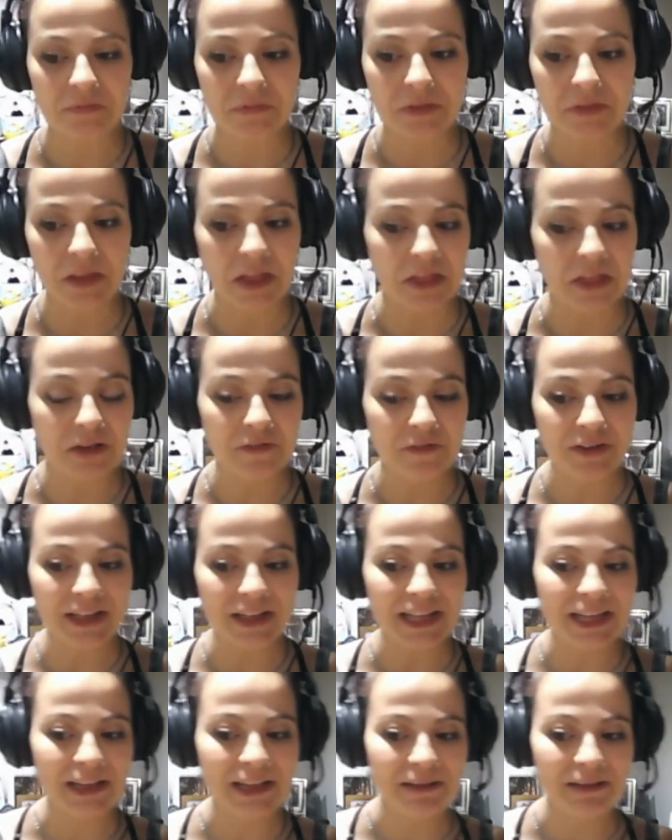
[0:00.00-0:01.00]
Nothing
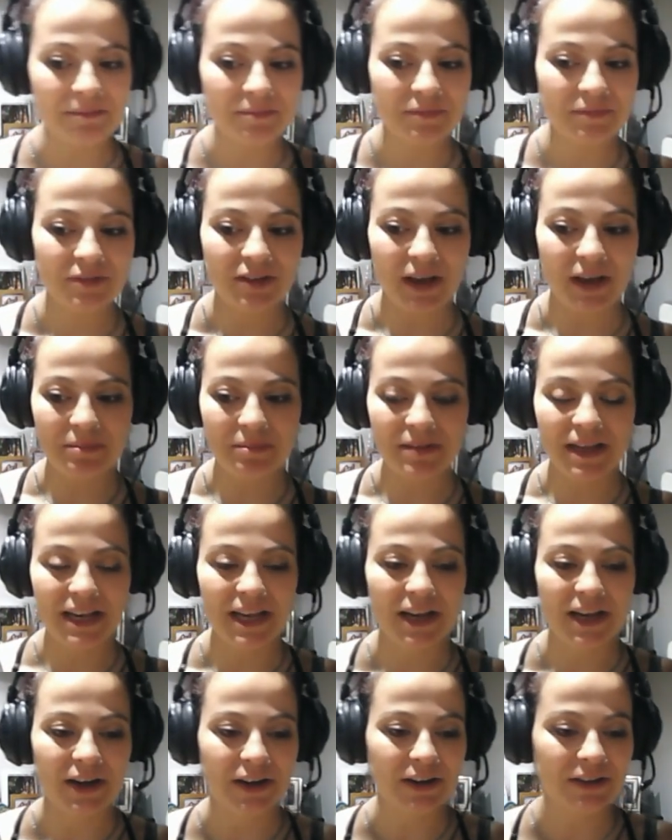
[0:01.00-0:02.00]
really to update
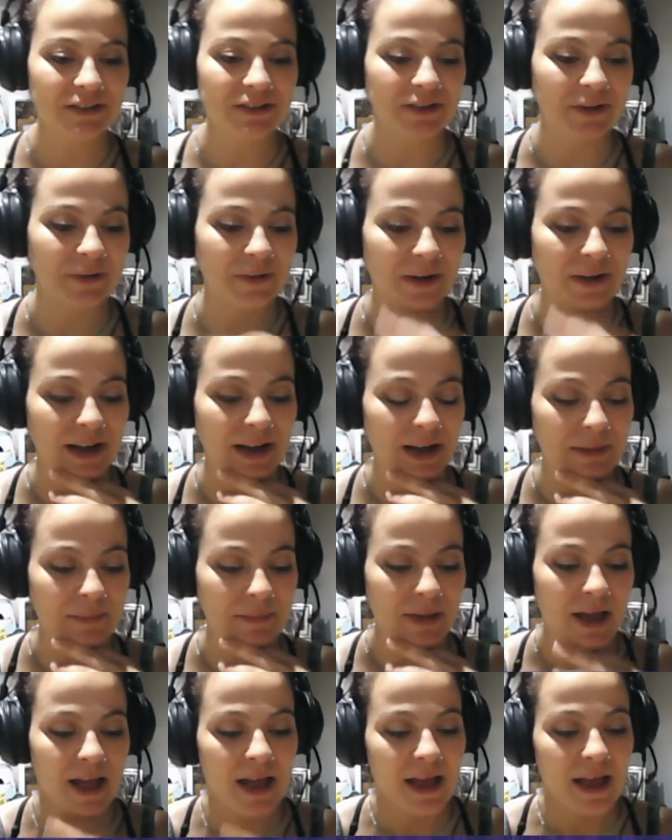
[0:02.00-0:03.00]
here. So
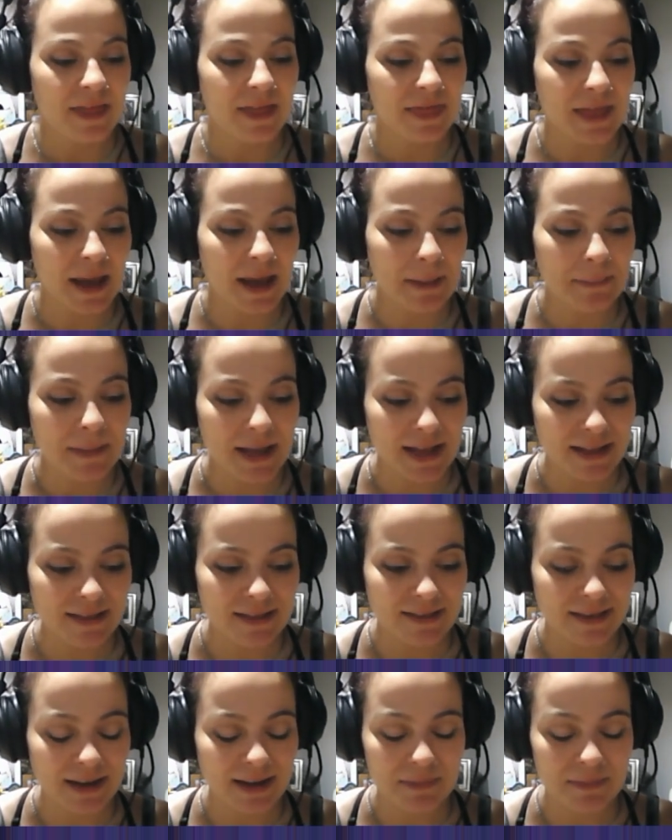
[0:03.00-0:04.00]
that
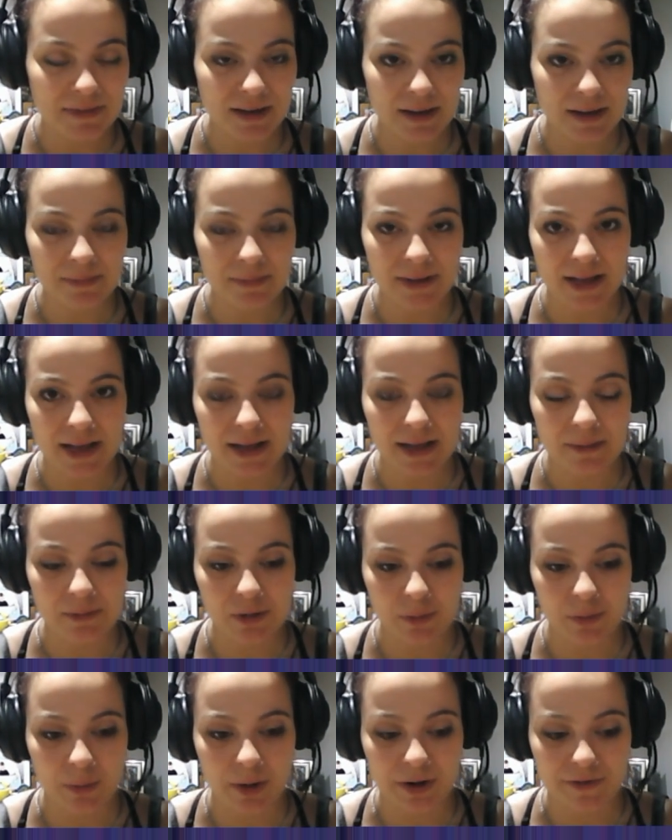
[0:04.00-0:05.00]
means that I'm done playing
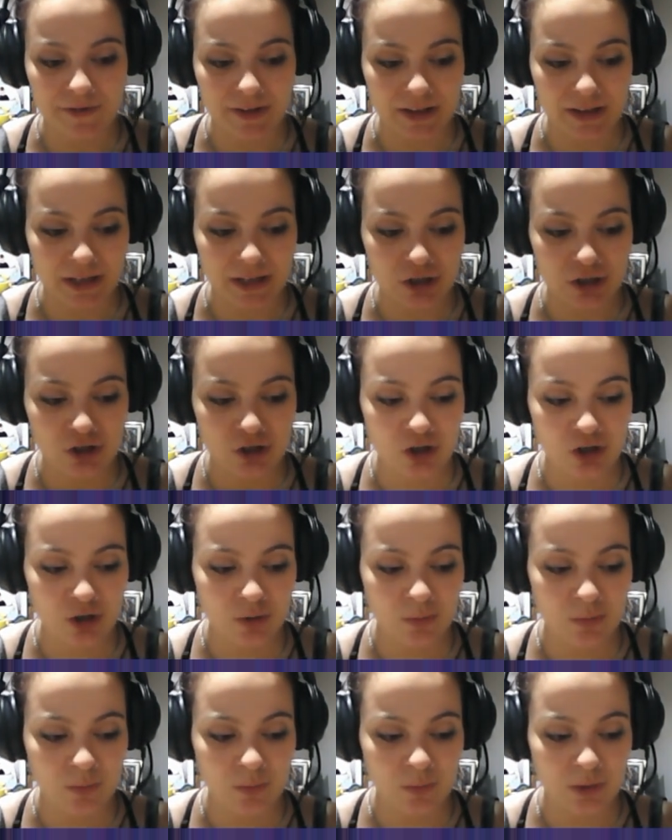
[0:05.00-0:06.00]
Bluewater Village,
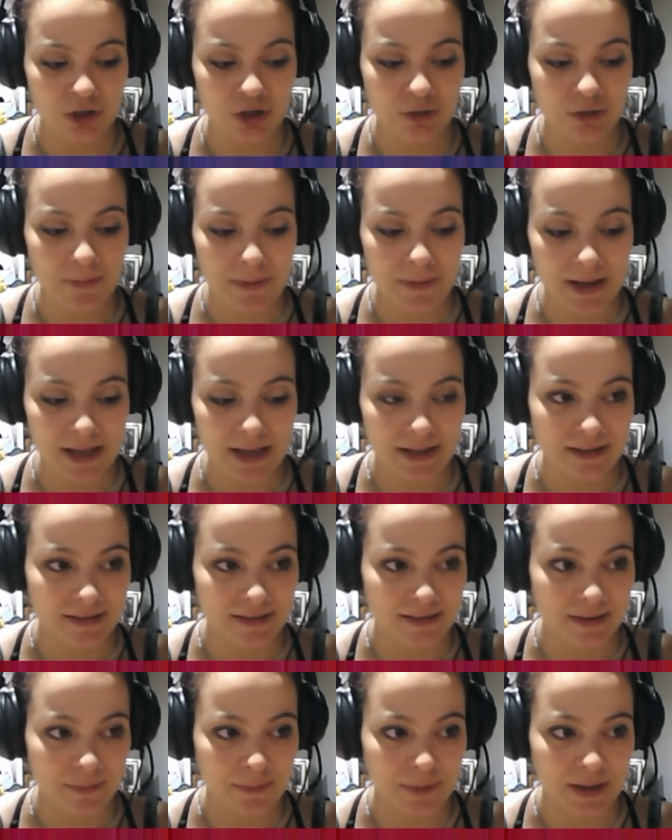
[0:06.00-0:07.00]
which
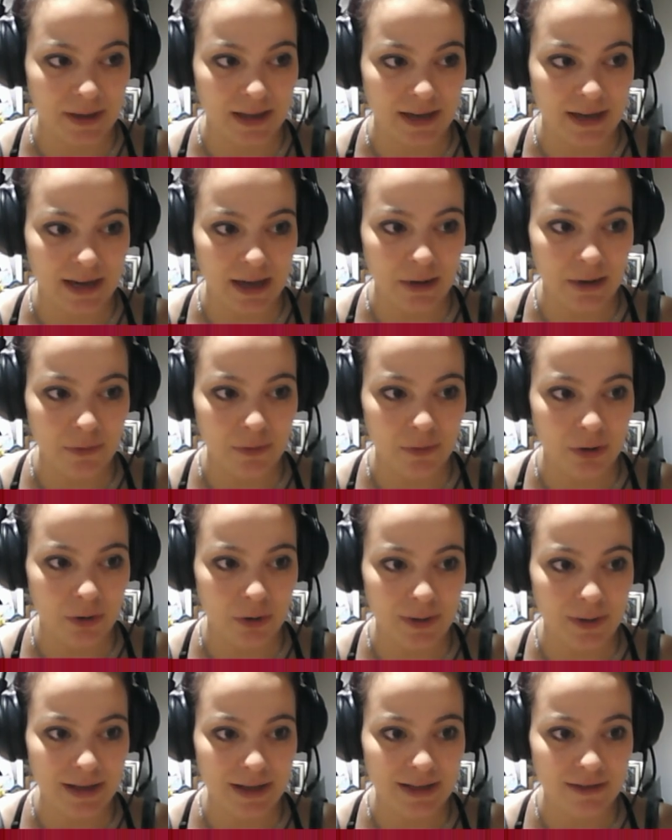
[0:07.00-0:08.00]
means that we can now
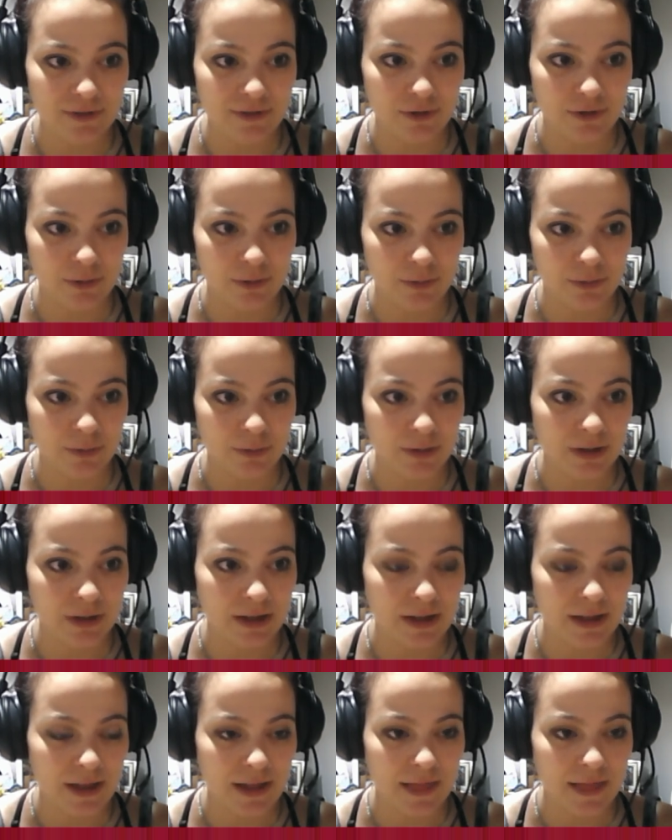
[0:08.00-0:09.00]
go into
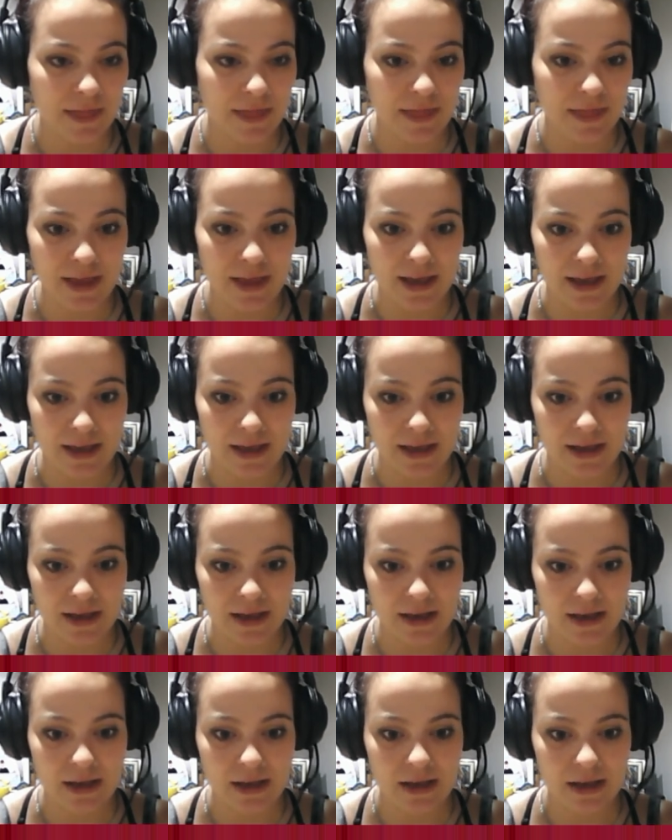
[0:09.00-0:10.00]

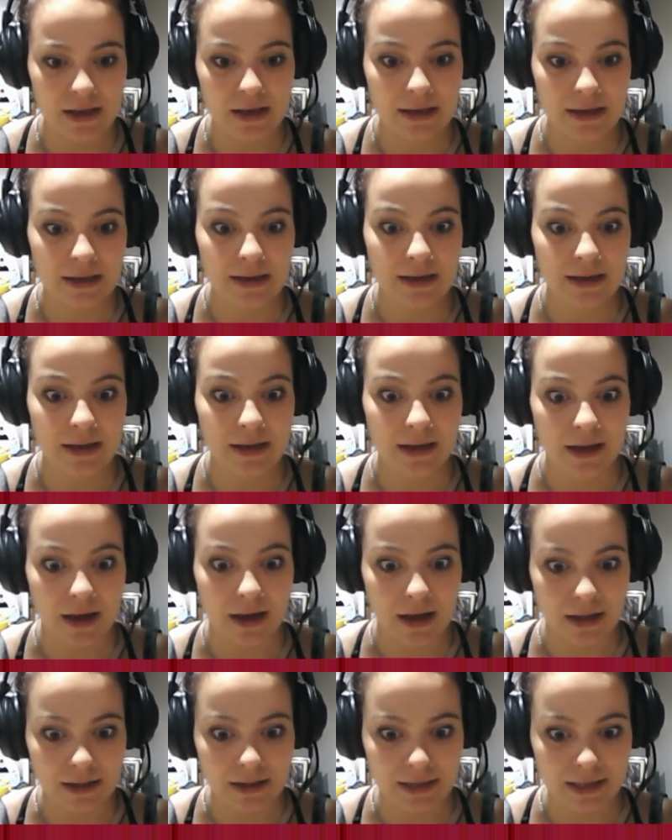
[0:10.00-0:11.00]
the
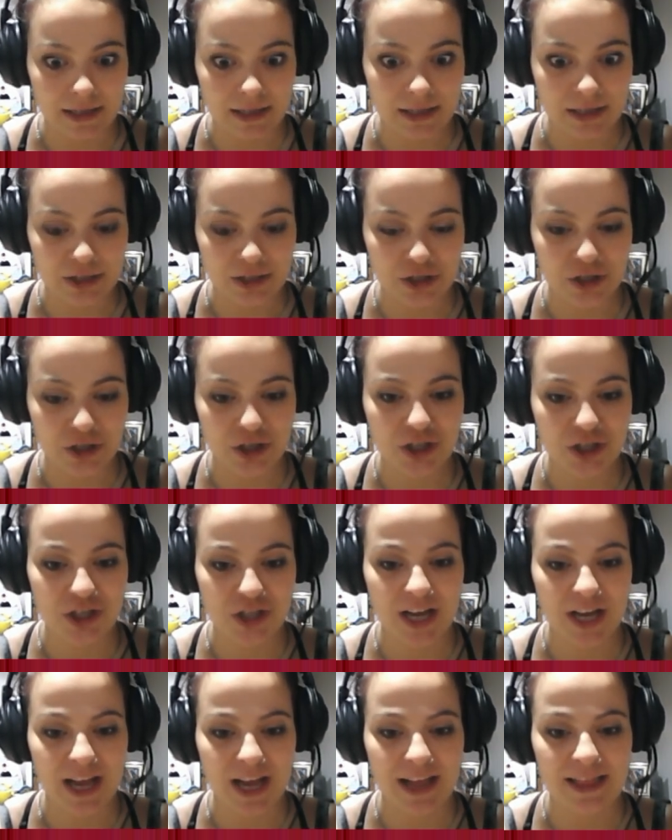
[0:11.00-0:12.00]

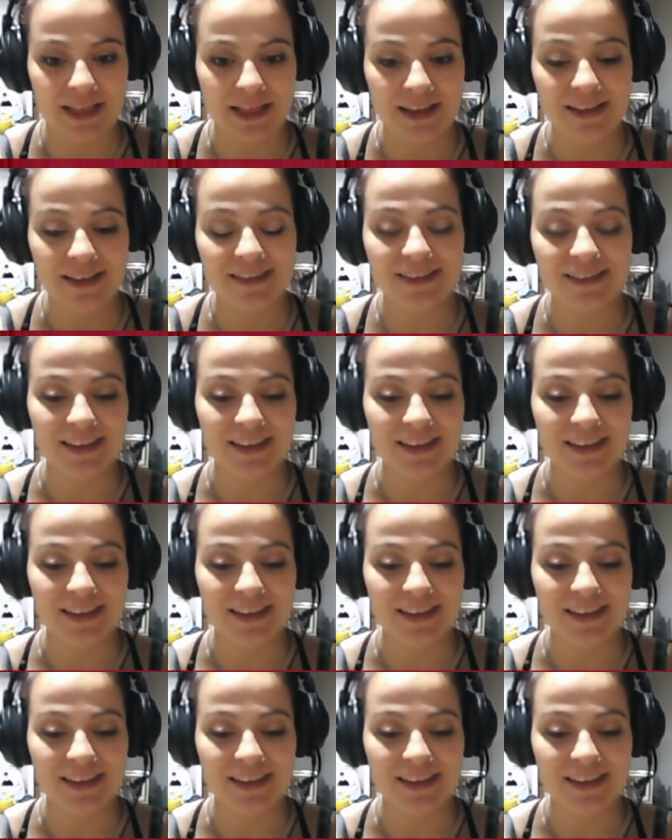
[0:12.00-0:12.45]
college. And this